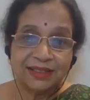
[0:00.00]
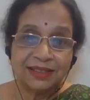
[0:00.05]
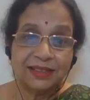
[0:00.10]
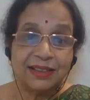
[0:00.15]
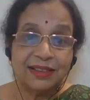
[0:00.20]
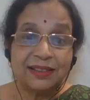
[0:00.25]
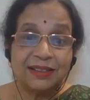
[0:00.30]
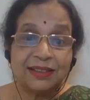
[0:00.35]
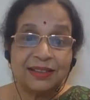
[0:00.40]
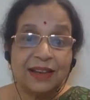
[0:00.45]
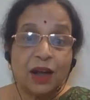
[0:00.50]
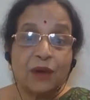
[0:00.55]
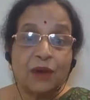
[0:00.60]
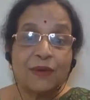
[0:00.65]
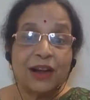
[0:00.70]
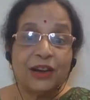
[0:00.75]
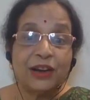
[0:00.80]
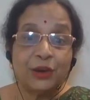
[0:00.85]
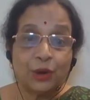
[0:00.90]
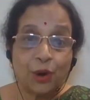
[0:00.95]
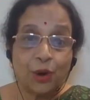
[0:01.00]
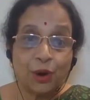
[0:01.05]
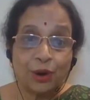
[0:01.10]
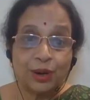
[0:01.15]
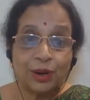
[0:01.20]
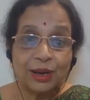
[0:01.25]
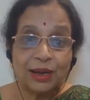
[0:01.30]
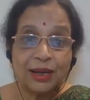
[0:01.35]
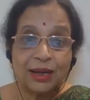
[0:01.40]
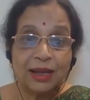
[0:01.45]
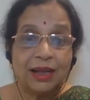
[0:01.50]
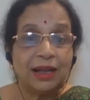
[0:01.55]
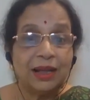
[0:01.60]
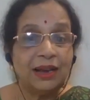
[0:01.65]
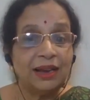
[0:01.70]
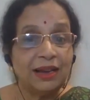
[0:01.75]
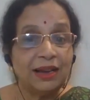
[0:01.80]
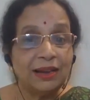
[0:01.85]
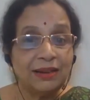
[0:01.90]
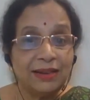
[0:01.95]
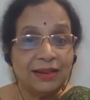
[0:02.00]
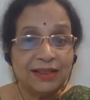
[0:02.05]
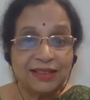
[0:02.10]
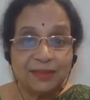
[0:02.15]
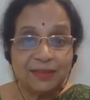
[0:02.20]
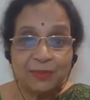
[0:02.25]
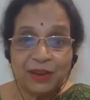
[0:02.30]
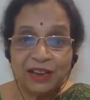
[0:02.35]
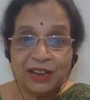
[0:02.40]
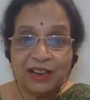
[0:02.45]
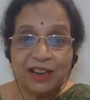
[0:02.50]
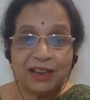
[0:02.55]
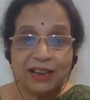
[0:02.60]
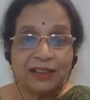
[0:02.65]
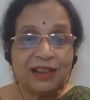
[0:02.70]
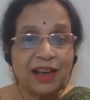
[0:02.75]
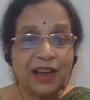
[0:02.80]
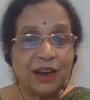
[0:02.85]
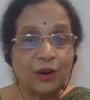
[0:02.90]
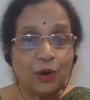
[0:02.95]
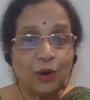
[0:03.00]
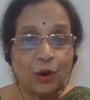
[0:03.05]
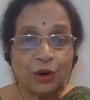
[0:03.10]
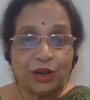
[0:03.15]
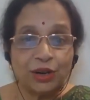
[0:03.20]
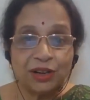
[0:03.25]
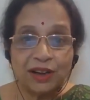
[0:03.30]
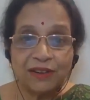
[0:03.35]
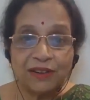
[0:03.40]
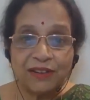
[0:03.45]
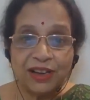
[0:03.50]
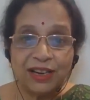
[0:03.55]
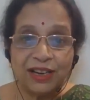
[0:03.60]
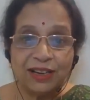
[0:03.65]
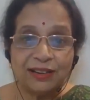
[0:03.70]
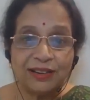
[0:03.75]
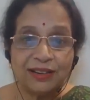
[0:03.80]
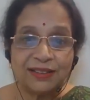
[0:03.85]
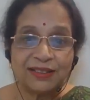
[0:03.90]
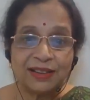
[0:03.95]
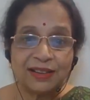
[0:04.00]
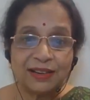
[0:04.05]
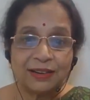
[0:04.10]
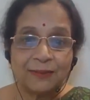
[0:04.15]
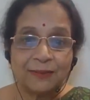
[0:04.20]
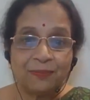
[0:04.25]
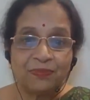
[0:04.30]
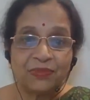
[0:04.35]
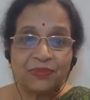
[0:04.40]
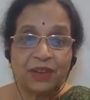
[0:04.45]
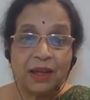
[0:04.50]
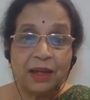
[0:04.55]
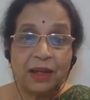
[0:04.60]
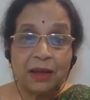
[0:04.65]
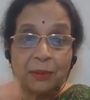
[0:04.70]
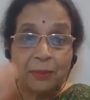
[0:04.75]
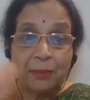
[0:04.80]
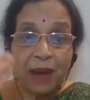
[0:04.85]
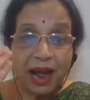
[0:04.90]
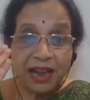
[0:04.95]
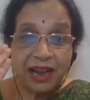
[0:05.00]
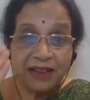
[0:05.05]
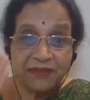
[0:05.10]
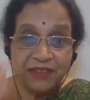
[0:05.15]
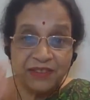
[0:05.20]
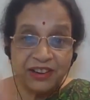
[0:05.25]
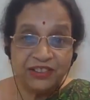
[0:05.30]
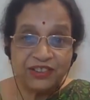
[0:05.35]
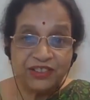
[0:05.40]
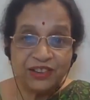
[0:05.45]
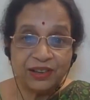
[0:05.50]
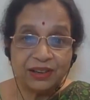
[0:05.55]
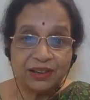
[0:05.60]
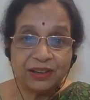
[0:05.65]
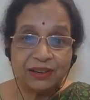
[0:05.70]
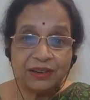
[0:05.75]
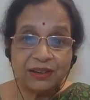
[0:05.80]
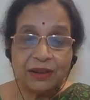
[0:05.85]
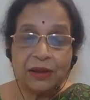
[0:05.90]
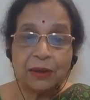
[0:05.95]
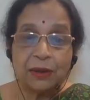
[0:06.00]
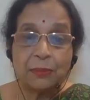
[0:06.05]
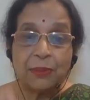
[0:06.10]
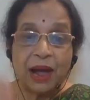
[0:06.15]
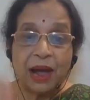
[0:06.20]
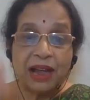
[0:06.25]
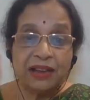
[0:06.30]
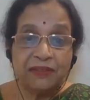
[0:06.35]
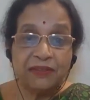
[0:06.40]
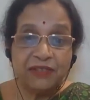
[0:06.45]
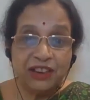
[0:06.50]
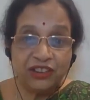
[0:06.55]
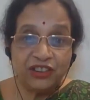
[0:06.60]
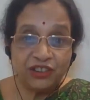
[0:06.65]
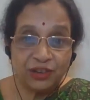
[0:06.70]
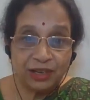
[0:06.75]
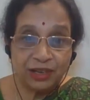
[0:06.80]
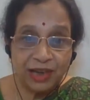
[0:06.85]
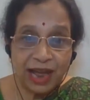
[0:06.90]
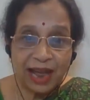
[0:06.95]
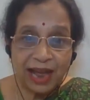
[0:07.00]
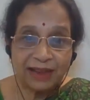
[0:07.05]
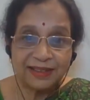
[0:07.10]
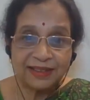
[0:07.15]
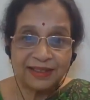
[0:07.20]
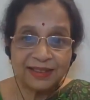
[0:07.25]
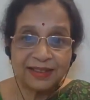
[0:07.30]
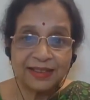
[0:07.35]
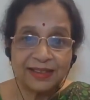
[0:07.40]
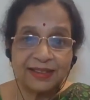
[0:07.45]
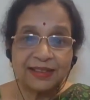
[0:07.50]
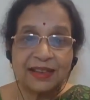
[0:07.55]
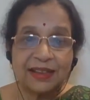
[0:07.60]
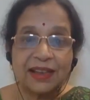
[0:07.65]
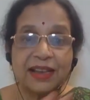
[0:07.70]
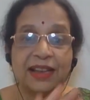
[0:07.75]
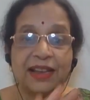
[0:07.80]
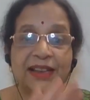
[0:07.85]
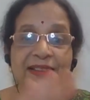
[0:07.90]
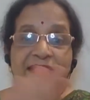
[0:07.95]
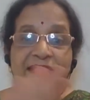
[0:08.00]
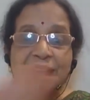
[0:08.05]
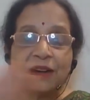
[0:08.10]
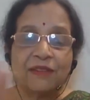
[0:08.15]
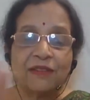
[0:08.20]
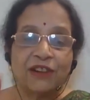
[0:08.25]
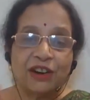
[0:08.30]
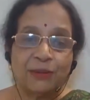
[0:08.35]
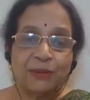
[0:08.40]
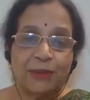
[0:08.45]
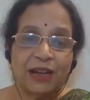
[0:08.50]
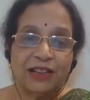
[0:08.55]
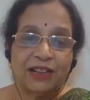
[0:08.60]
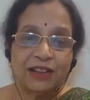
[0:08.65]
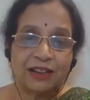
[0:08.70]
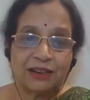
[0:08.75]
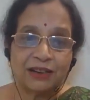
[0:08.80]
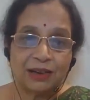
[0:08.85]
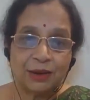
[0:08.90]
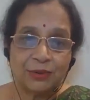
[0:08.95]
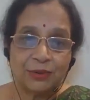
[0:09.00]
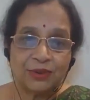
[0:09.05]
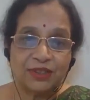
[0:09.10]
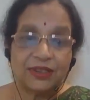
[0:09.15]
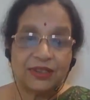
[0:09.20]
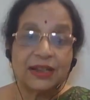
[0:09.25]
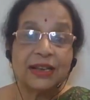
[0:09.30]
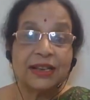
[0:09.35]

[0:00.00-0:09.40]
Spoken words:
This is how I talk. Really speaking, they are not covering the sun. My vision axis is covered by the clouds.